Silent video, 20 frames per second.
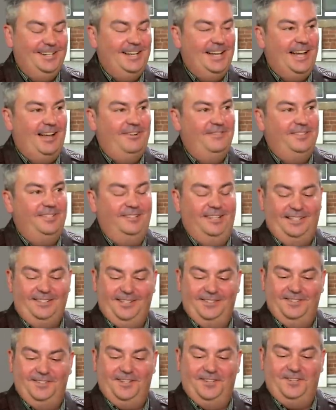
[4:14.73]
How have the
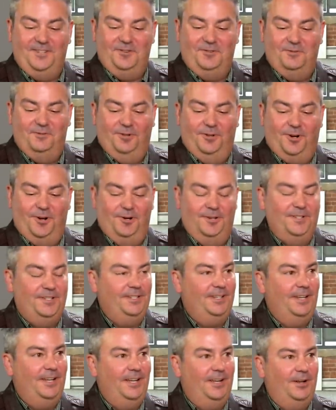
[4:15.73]
lessons that you learned
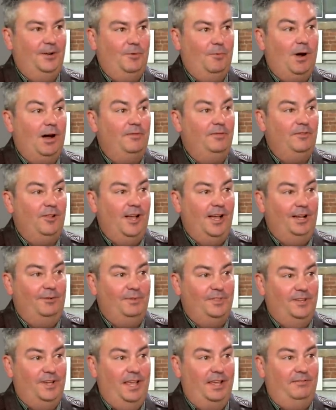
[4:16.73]
while flying
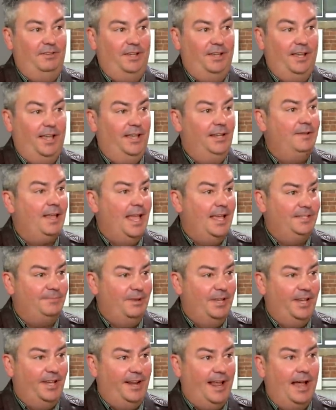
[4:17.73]
with the Navy and as being an